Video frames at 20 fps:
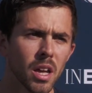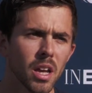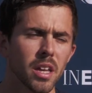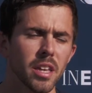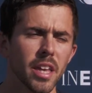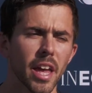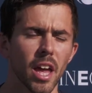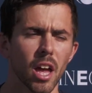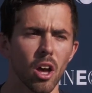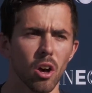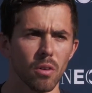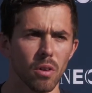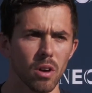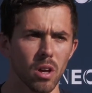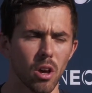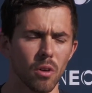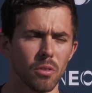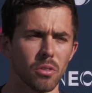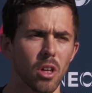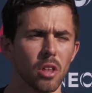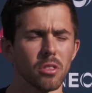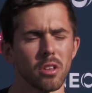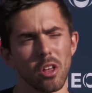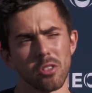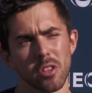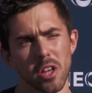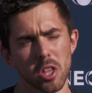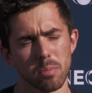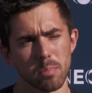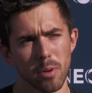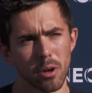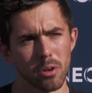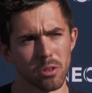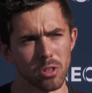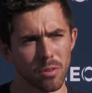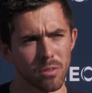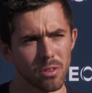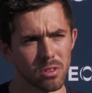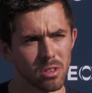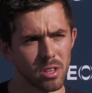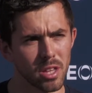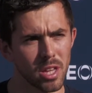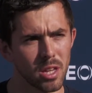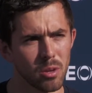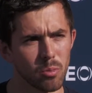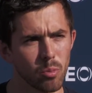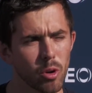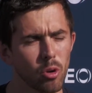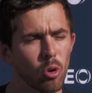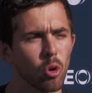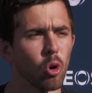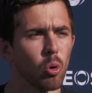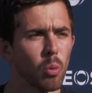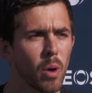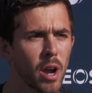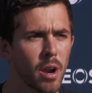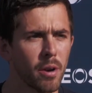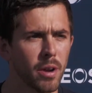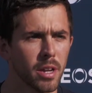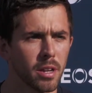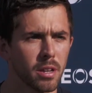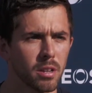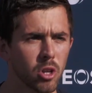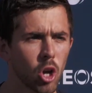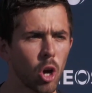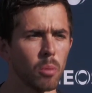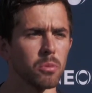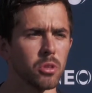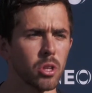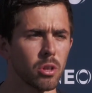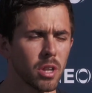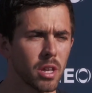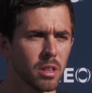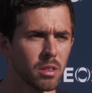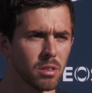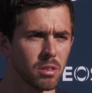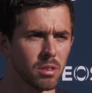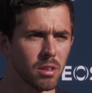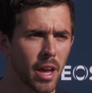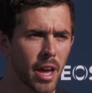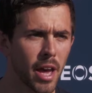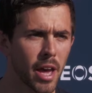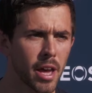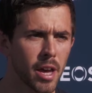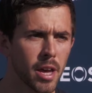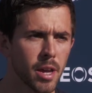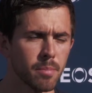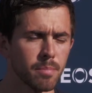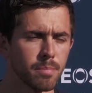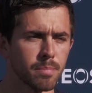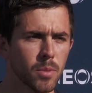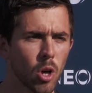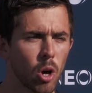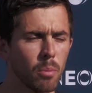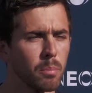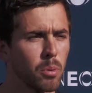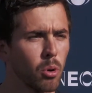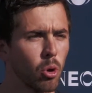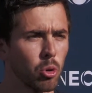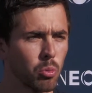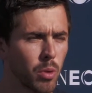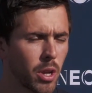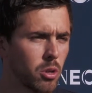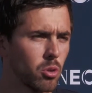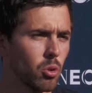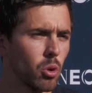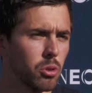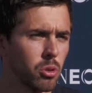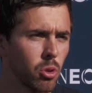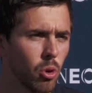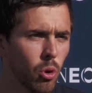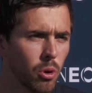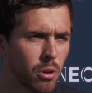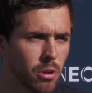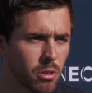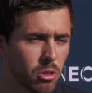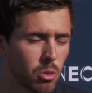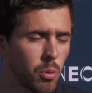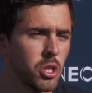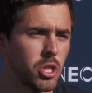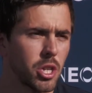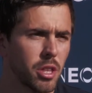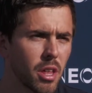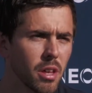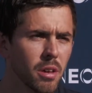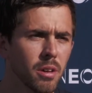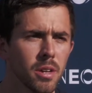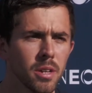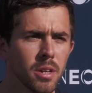Yeah, on these boats, obviously, we're all wearing comms units. On board, we can all talk to each other,